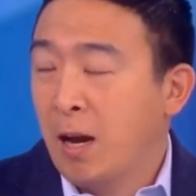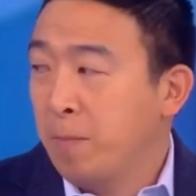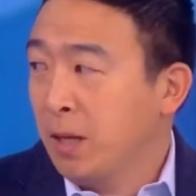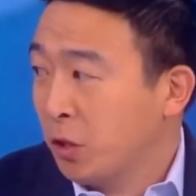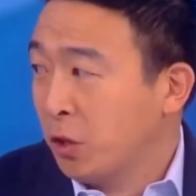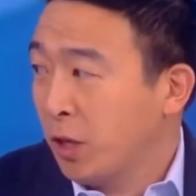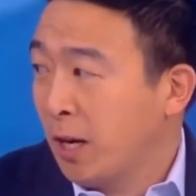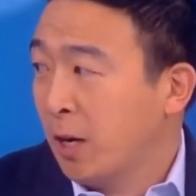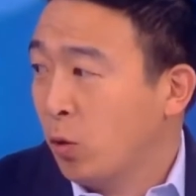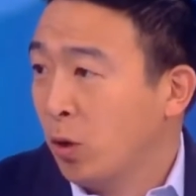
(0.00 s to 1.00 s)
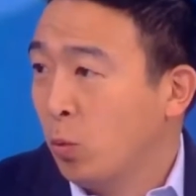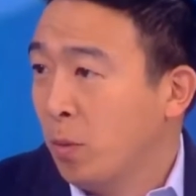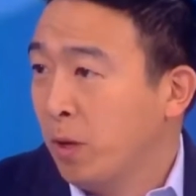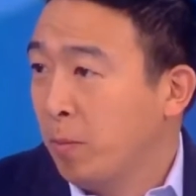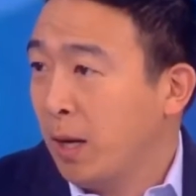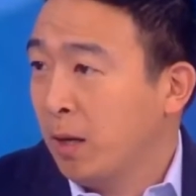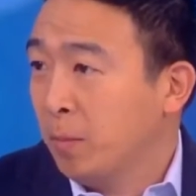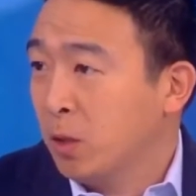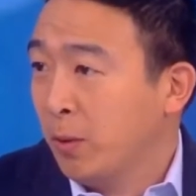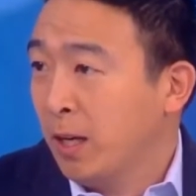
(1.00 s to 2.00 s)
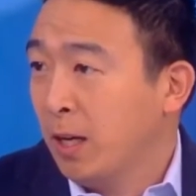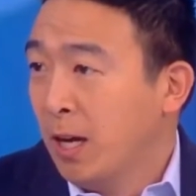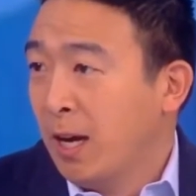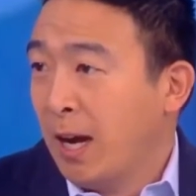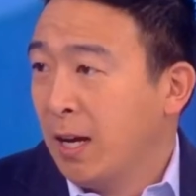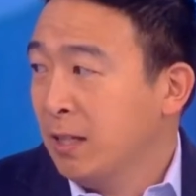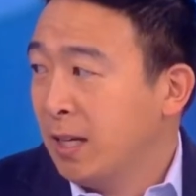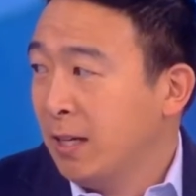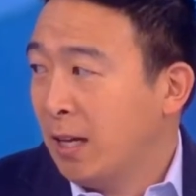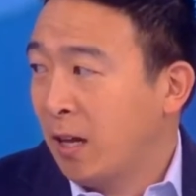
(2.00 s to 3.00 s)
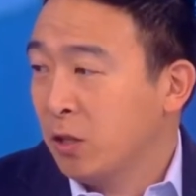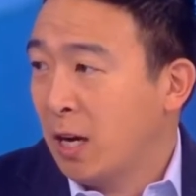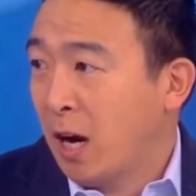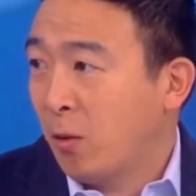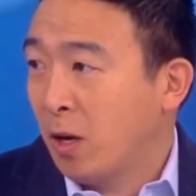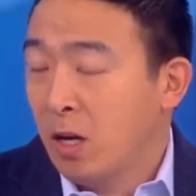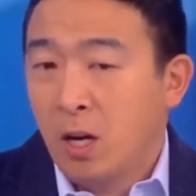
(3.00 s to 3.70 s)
Clerk's a 39-year-old woman making between $8 and $10 an hour.